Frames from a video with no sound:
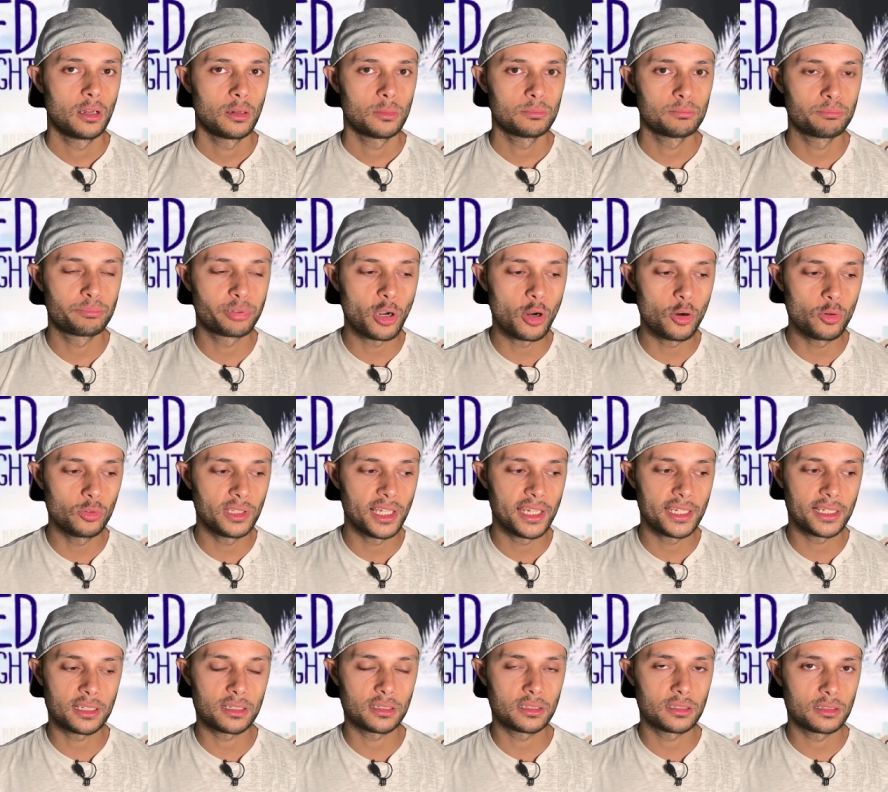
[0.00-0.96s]
Bro,
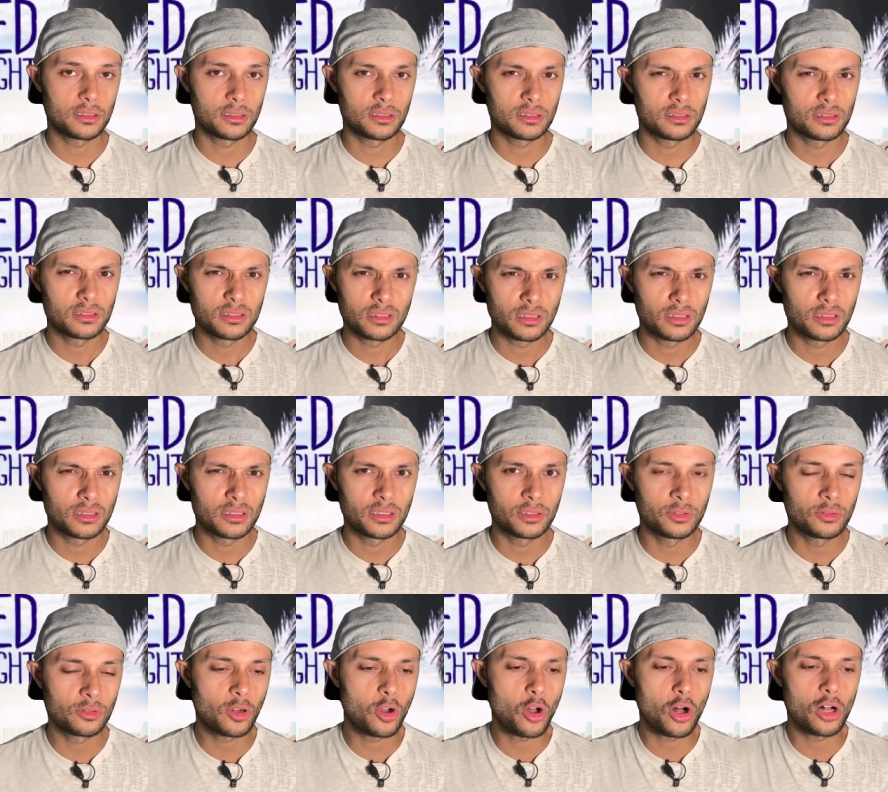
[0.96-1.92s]
like,
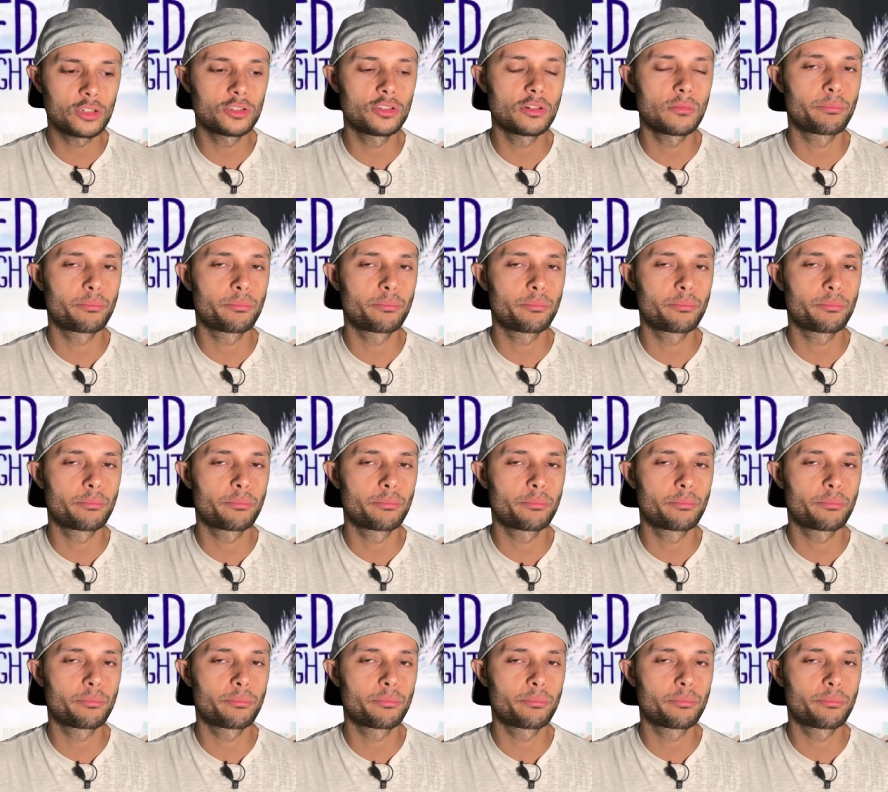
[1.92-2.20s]
you called your